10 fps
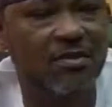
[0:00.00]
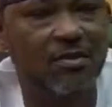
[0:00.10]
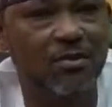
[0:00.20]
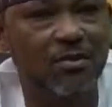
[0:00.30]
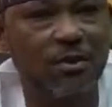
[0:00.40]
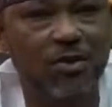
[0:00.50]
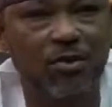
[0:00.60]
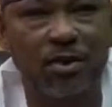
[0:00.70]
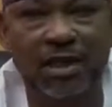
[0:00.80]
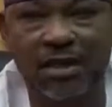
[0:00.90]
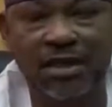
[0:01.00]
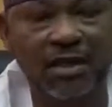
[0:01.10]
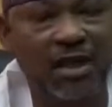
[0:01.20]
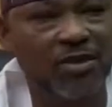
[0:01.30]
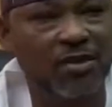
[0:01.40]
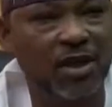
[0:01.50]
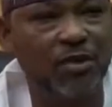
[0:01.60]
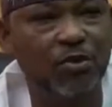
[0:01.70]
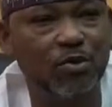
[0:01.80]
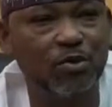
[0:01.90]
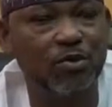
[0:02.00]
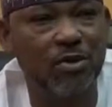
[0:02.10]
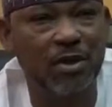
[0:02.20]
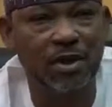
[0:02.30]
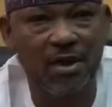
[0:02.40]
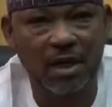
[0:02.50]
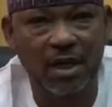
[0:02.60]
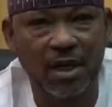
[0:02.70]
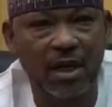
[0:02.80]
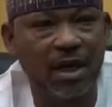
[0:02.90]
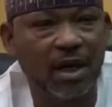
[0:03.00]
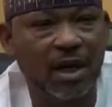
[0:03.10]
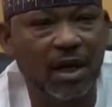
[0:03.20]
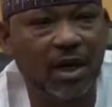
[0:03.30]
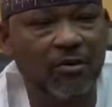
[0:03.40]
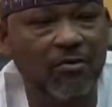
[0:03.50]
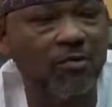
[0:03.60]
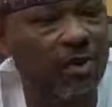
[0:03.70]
to make sure that the Nigerian youths are fully